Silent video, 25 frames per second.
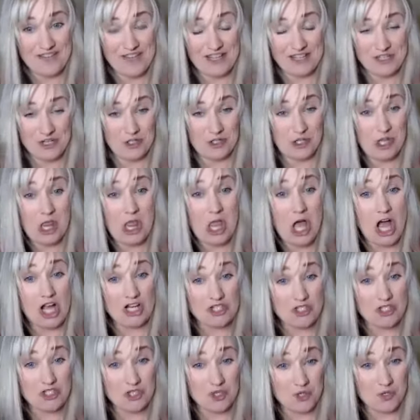That's our
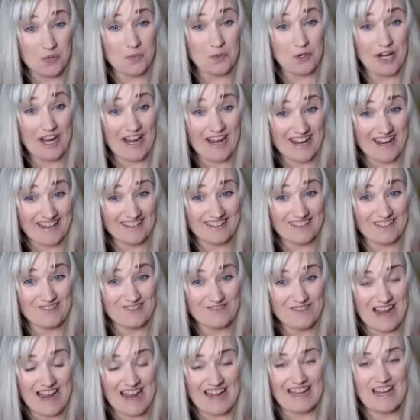logical brain,
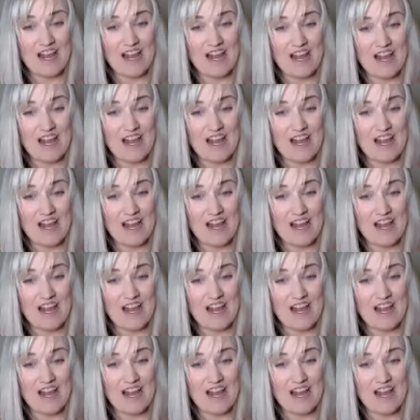right?